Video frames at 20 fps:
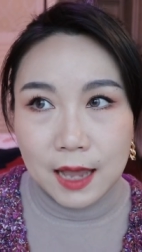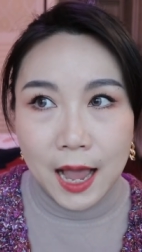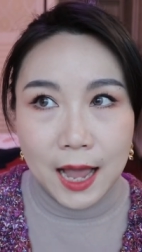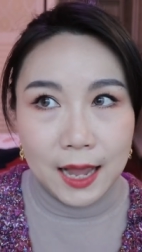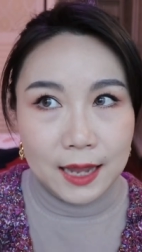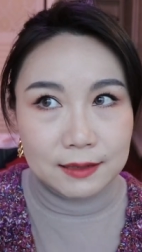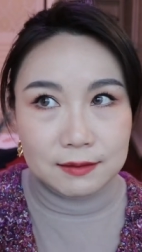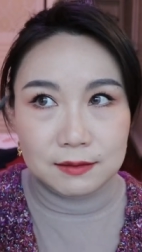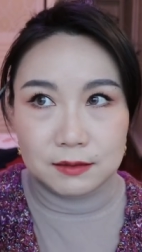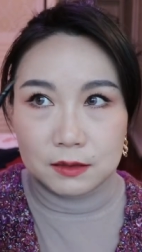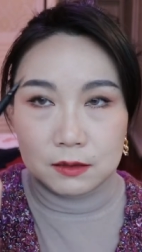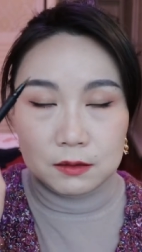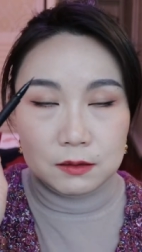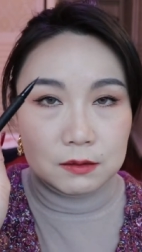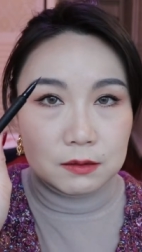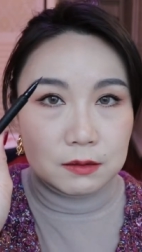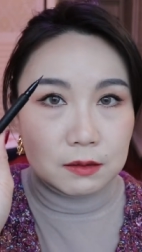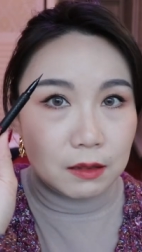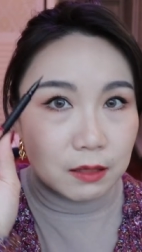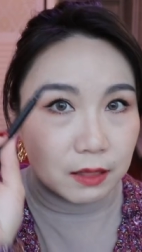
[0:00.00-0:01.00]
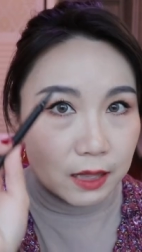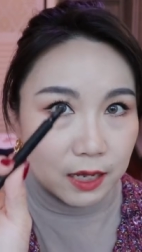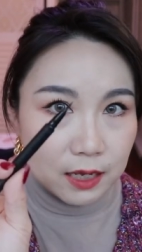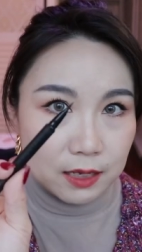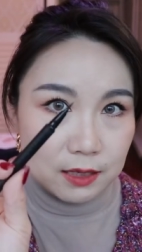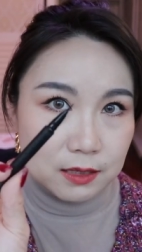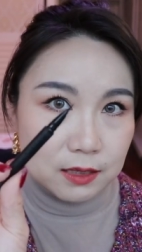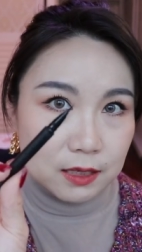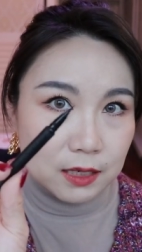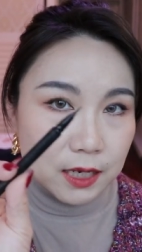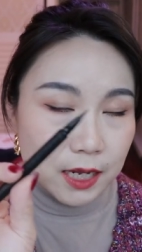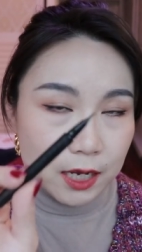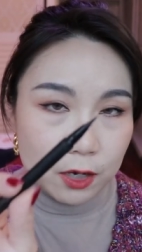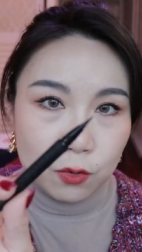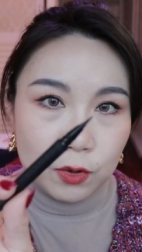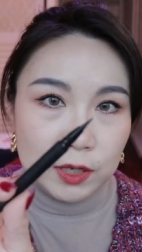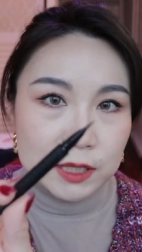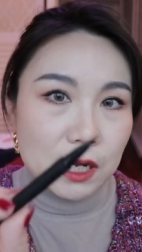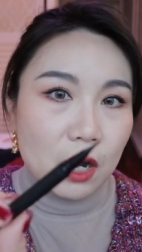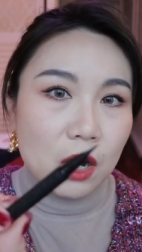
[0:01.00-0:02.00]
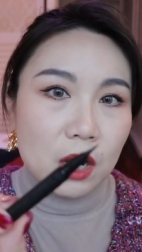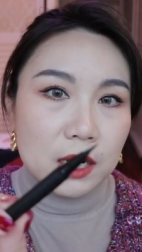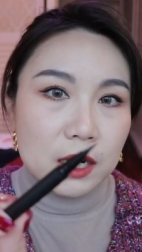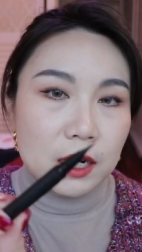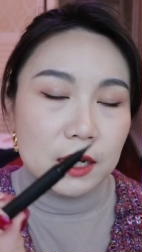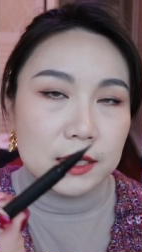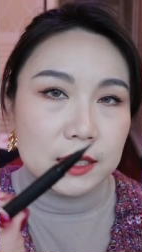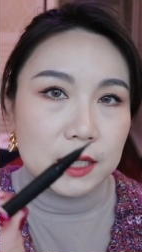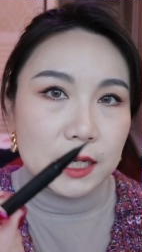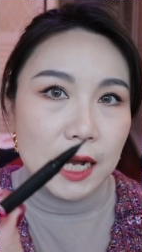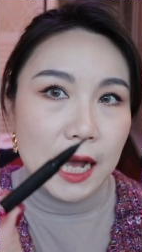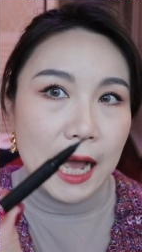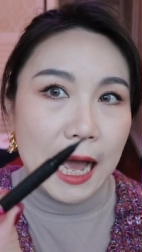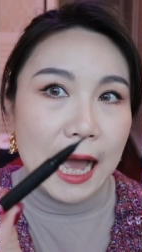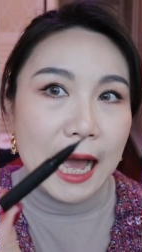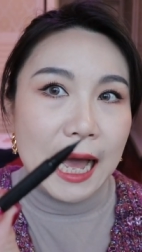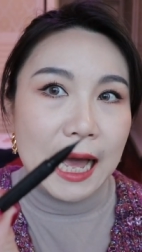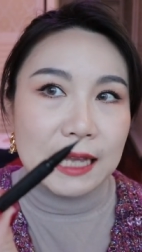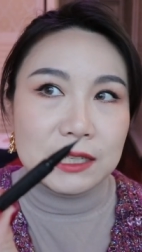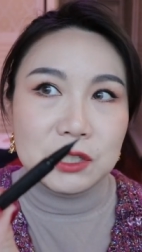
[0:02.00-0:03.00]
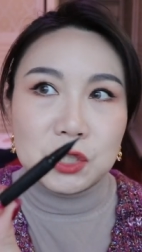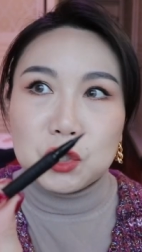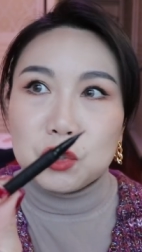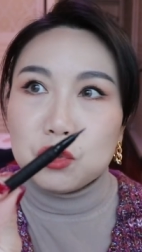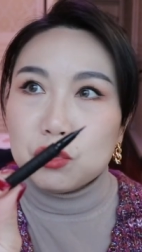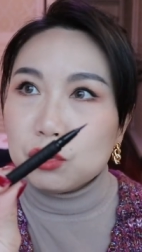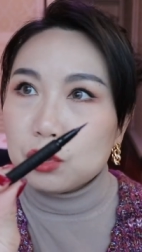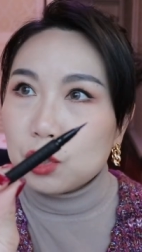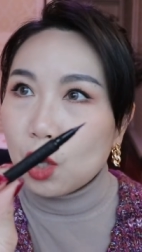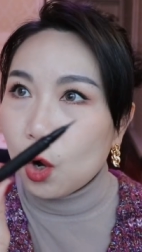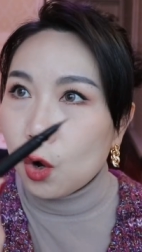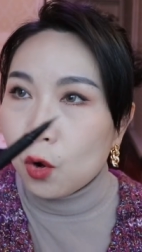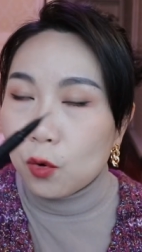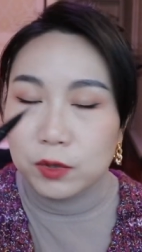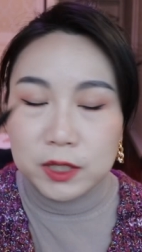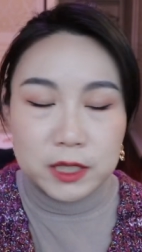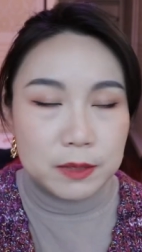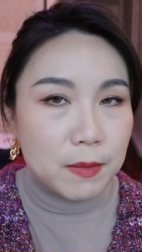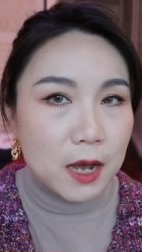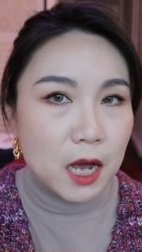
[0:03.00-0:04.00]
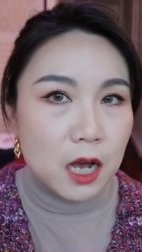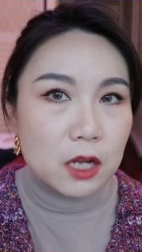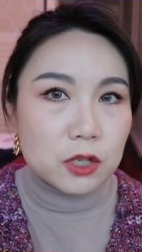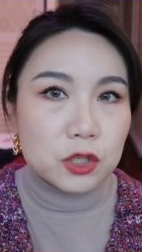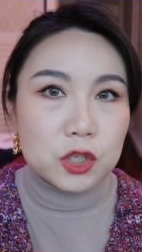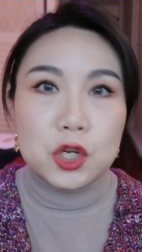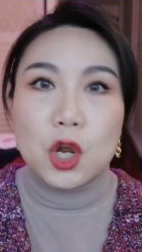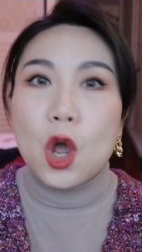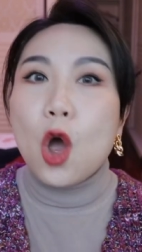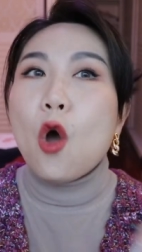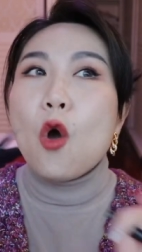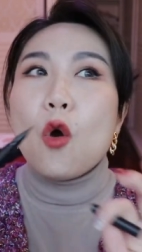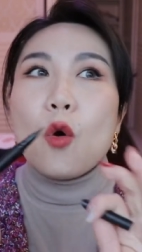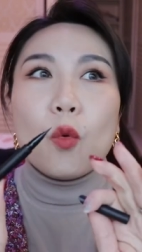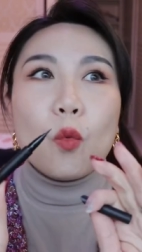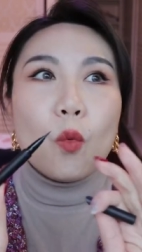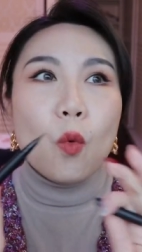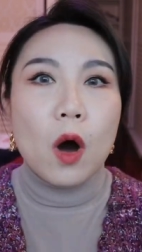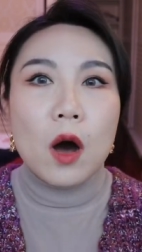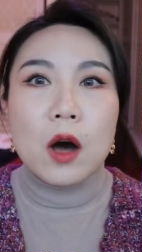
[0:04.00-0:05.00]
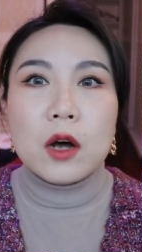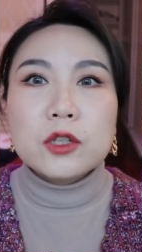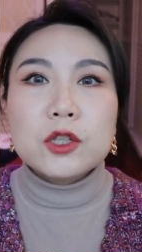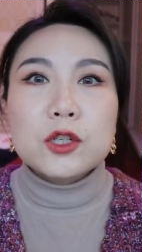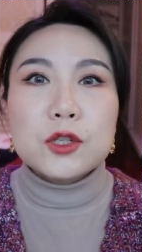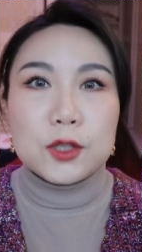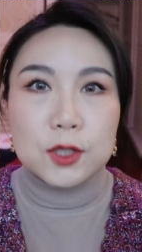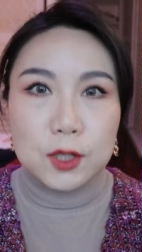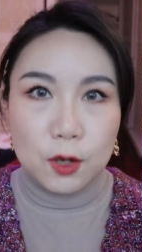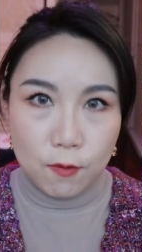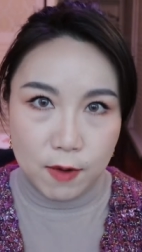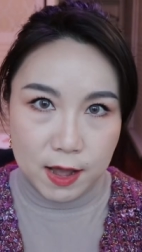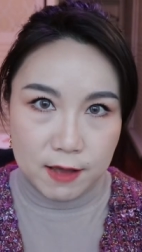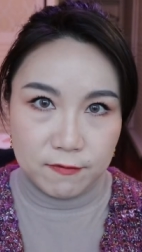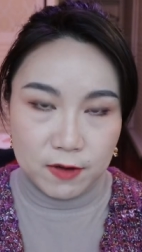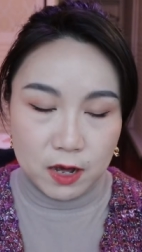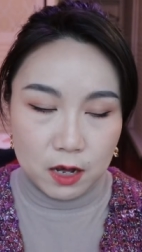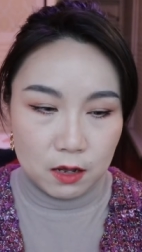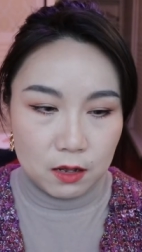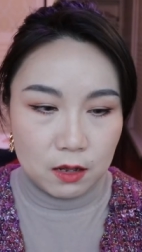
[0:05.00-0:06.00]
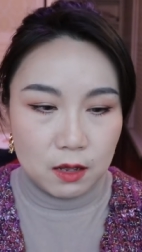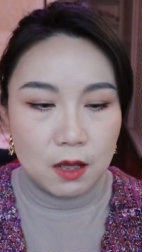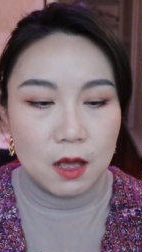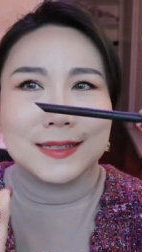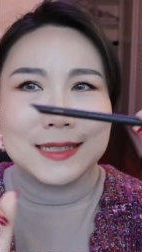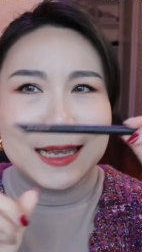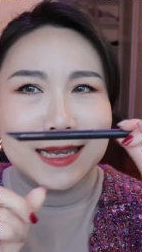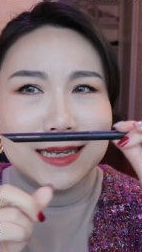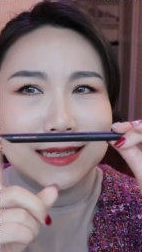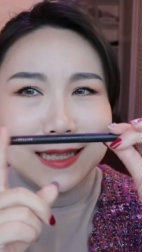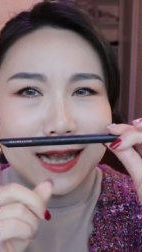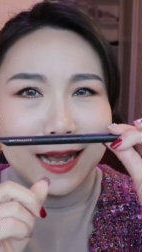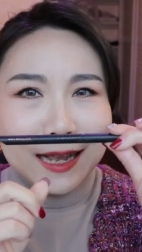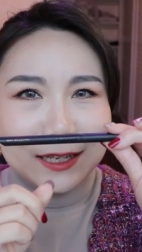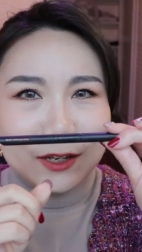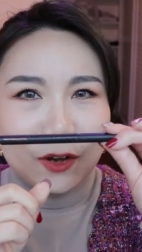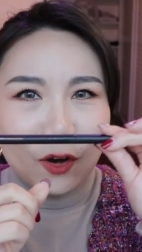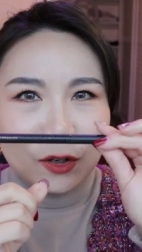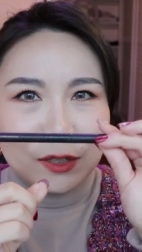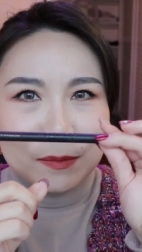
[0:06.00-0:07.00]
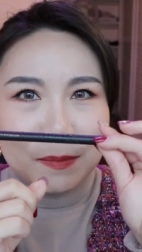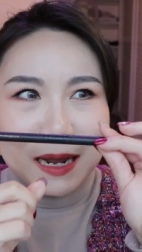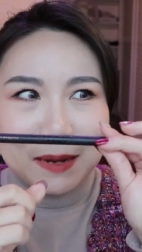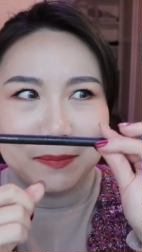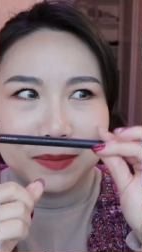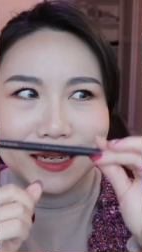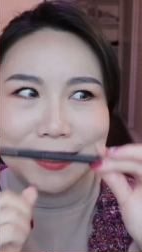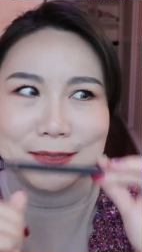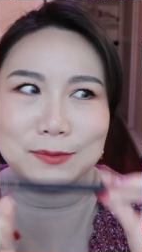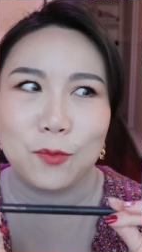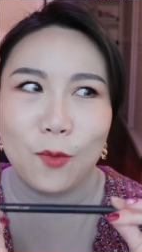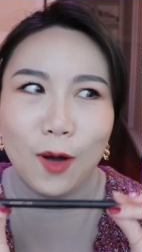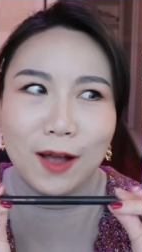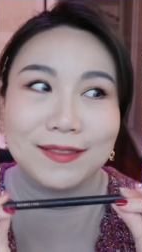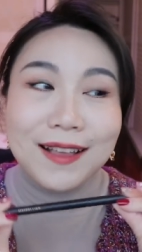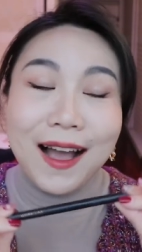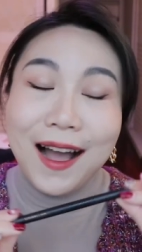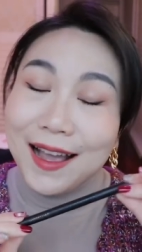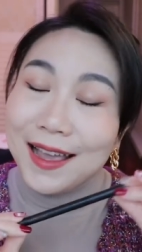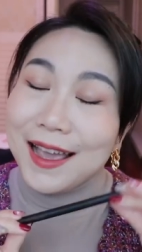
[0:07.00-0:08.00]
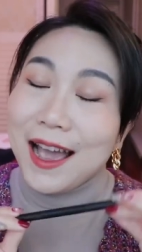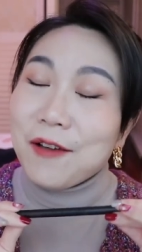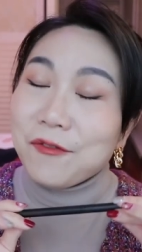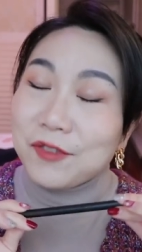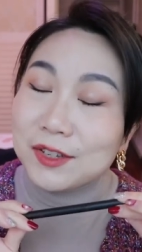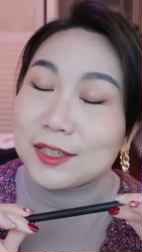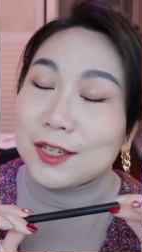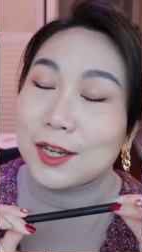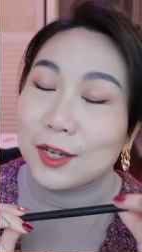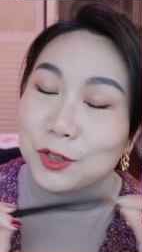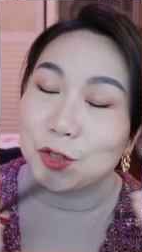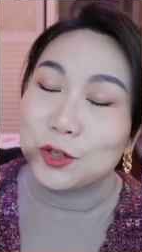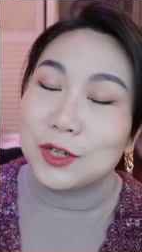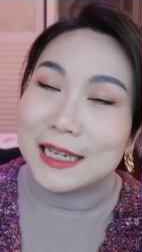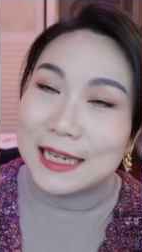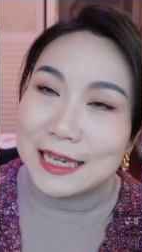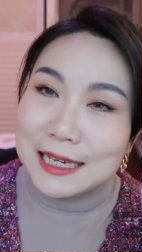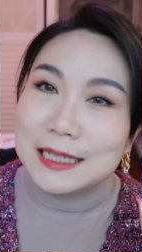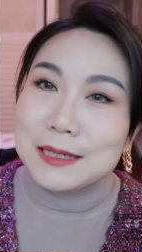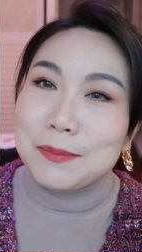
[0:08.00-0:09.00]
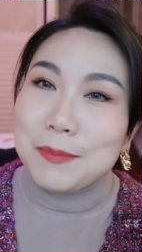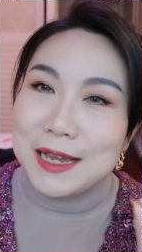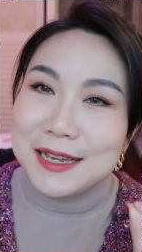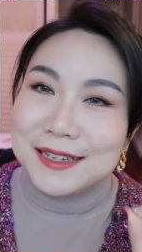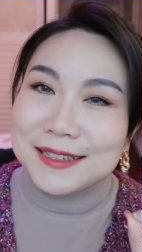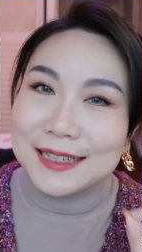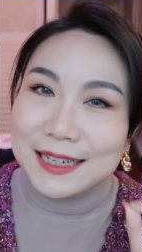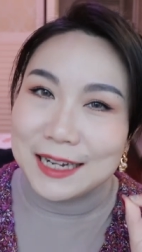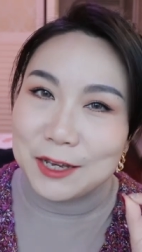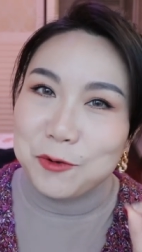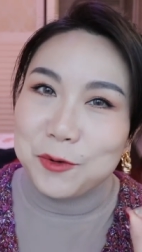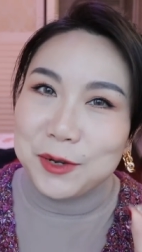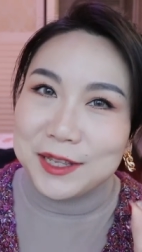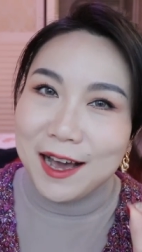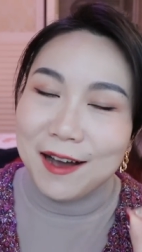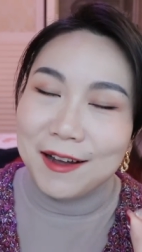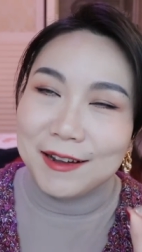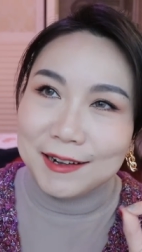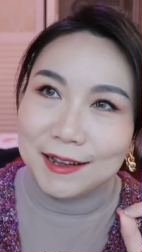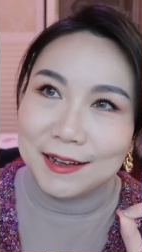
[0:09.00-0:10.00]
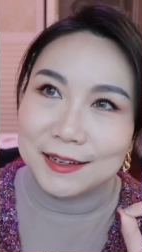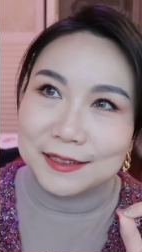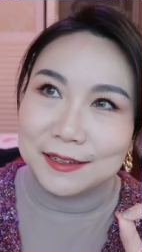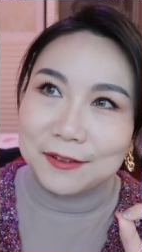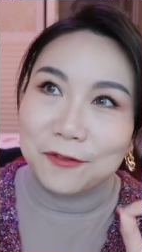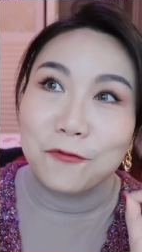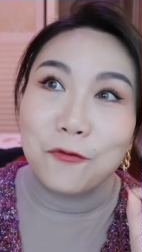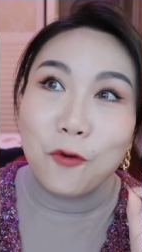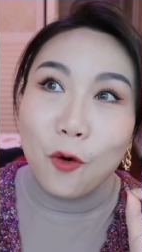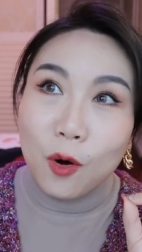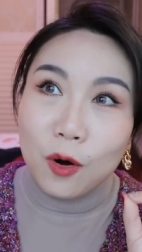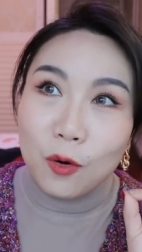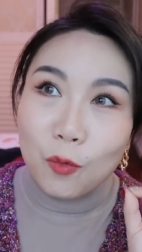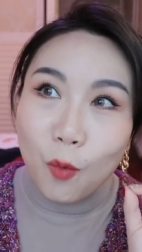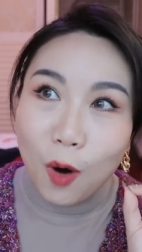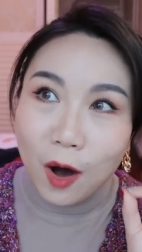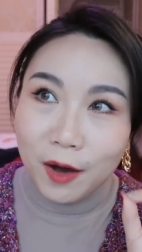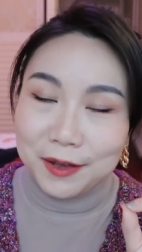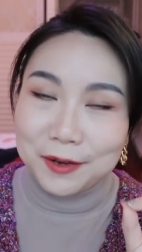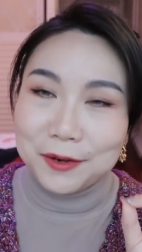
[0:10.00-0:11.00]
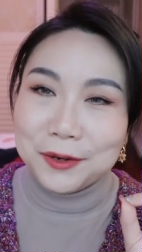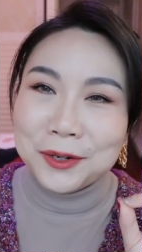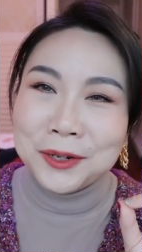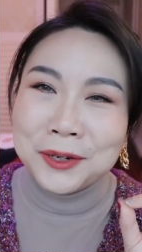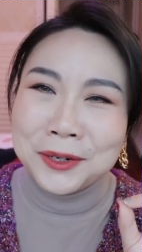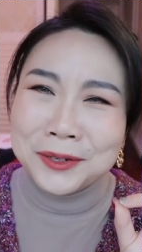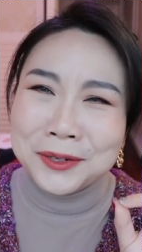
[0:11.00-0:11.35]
And this liquid eyeliner has no smudge whatsoever. Since I got Maybelline's one, I haven't touched Kiss Me's liquid eyeliner for a while.